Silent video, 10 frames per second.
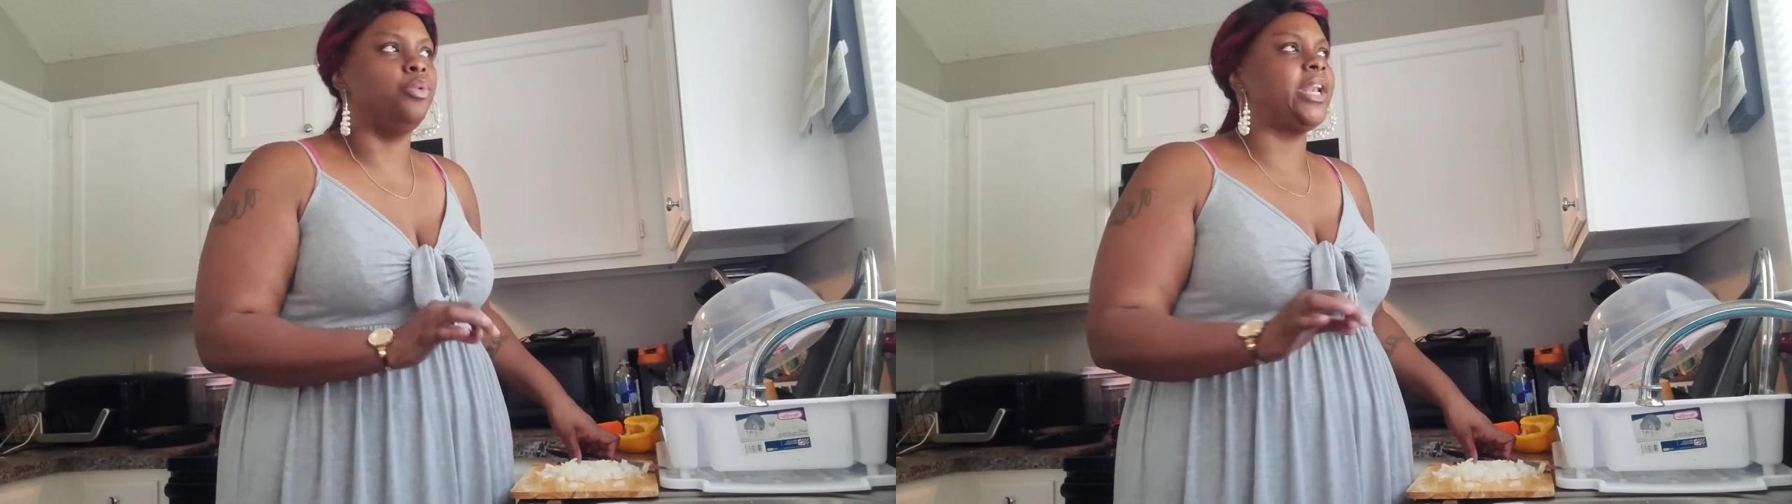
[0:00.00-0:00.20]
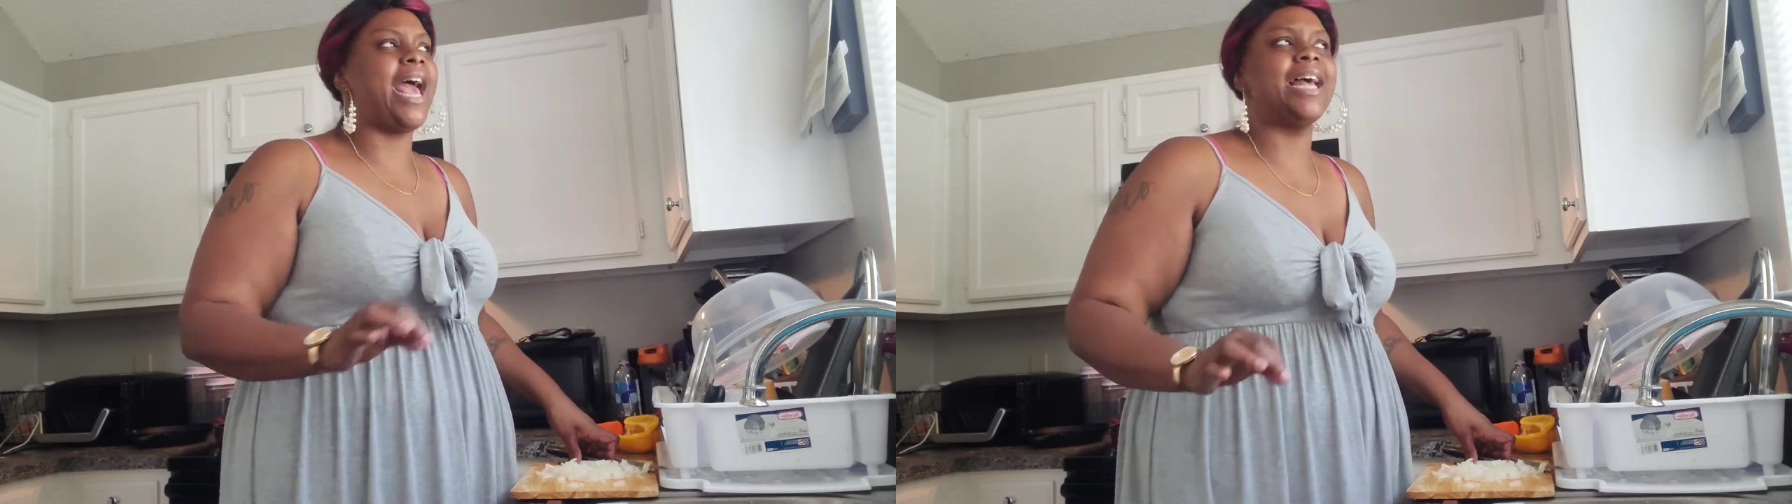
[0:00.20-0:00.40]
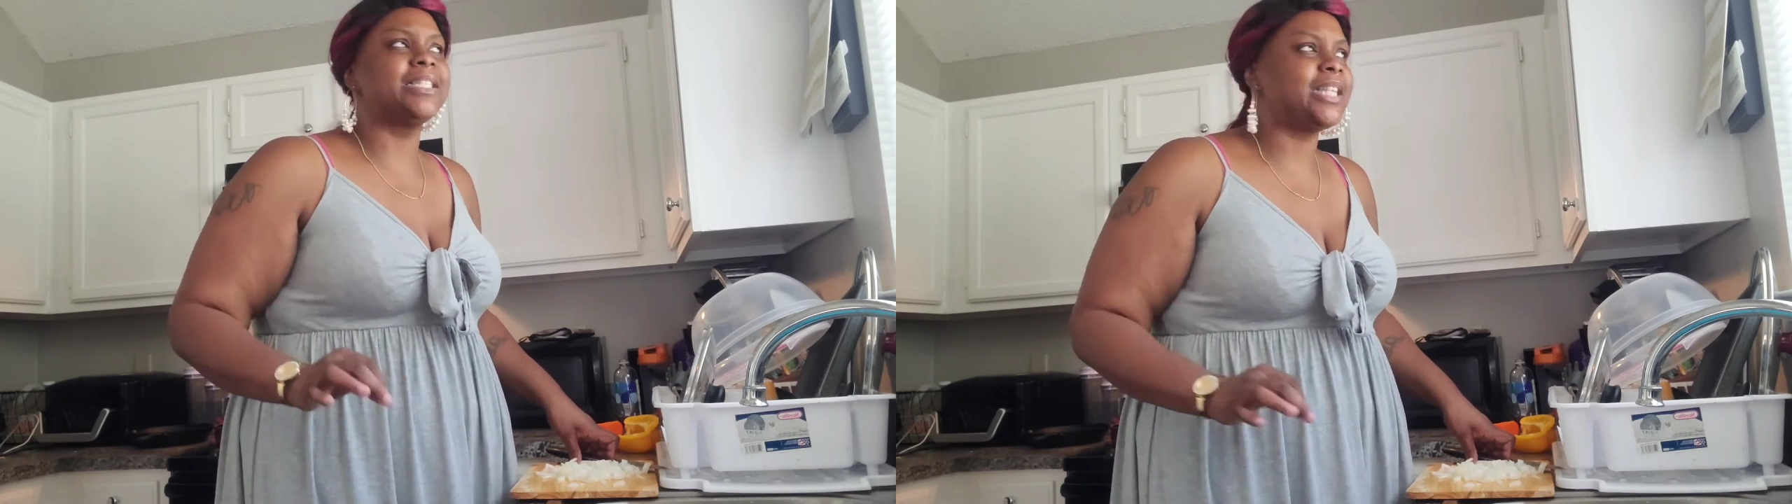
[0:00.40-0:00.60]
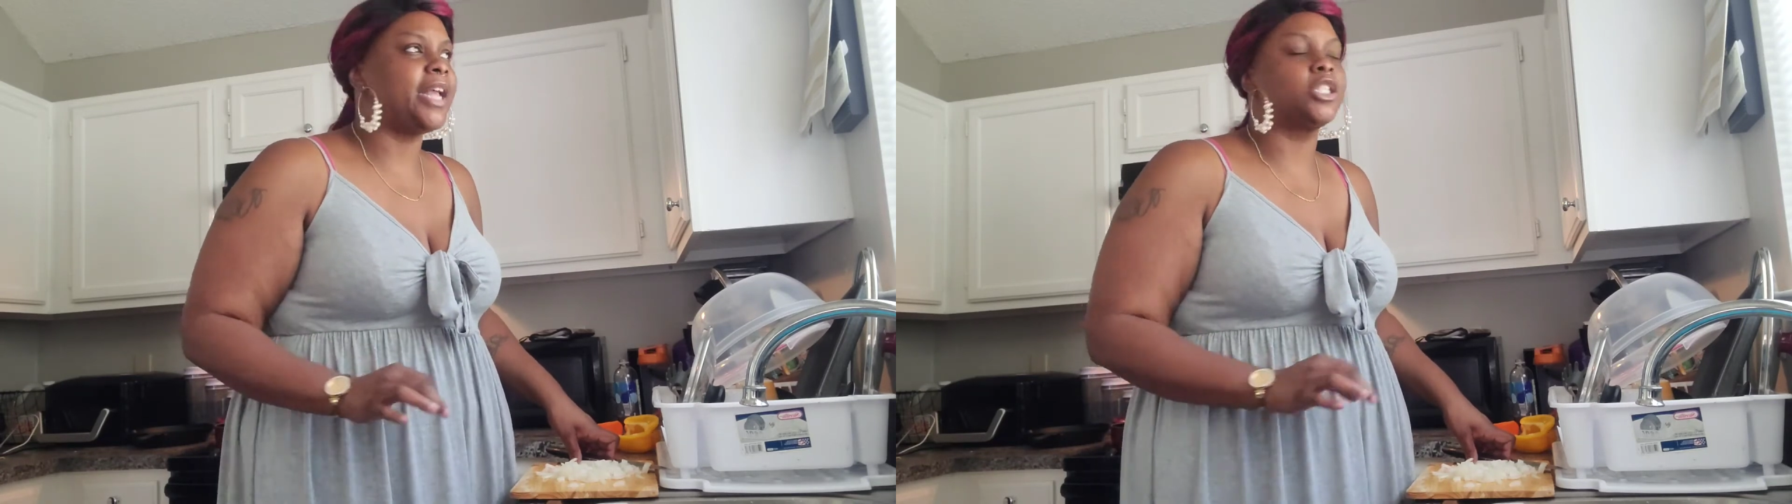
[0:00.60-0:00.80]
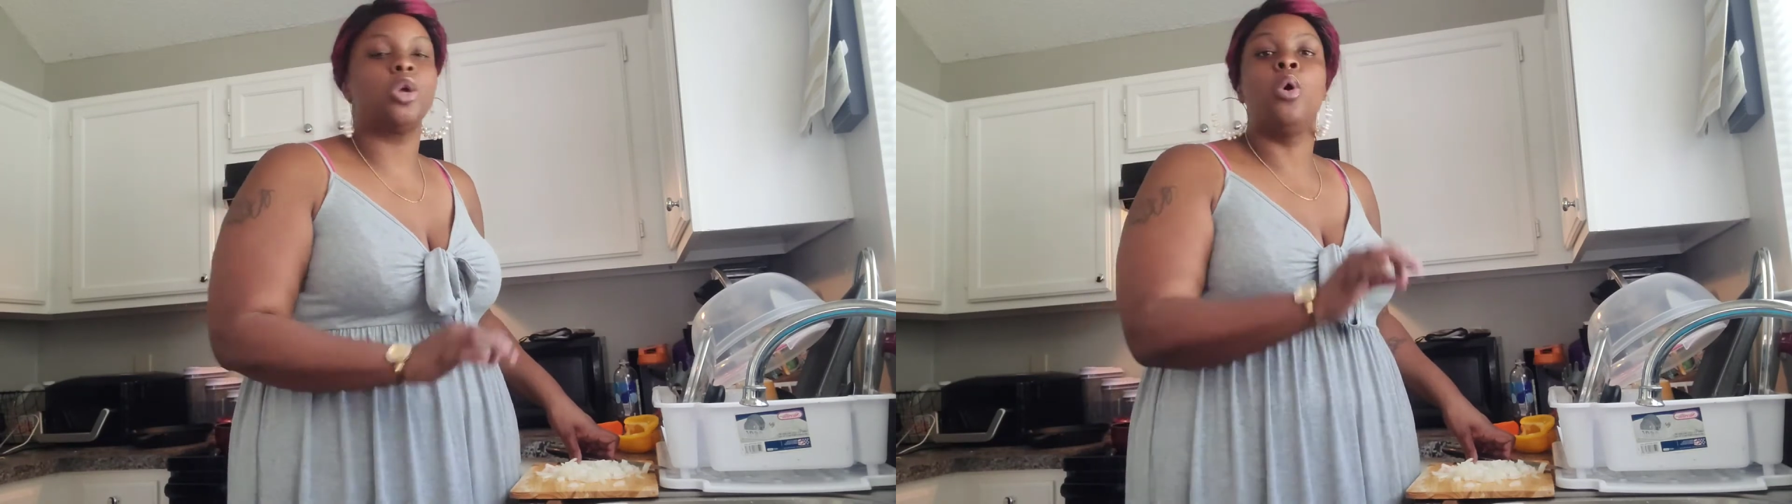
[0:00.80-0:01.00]
last day
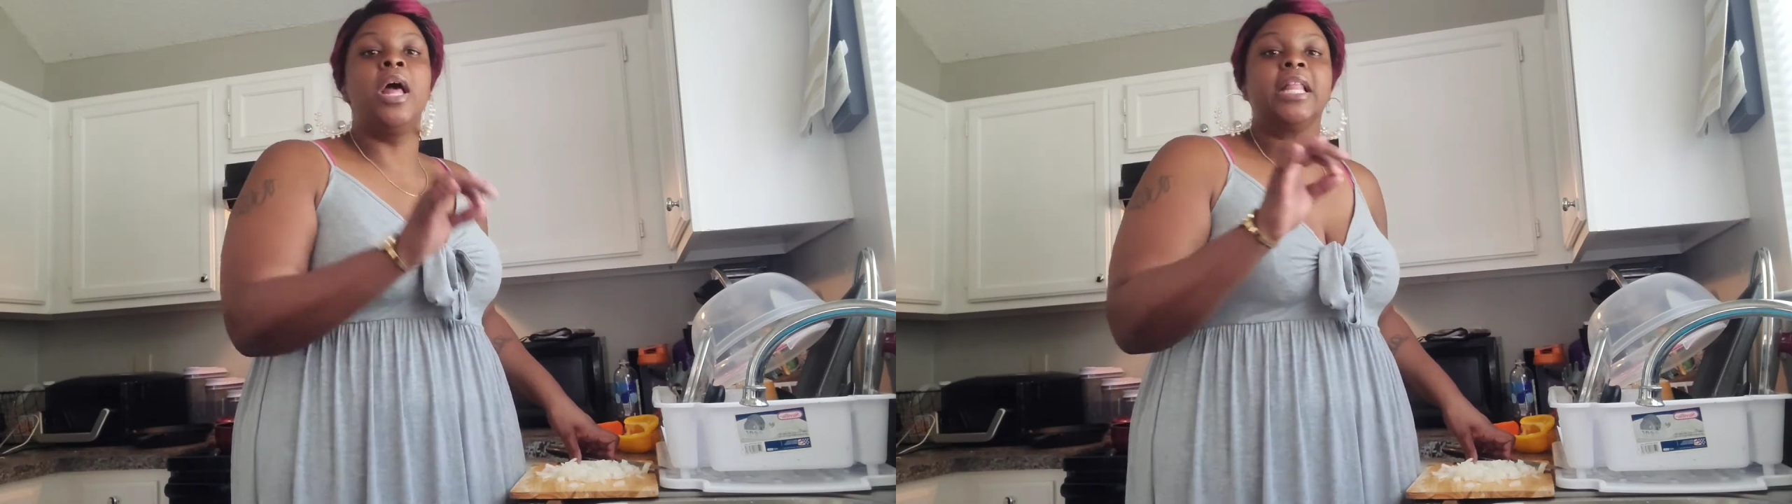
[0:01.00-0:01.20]
of school.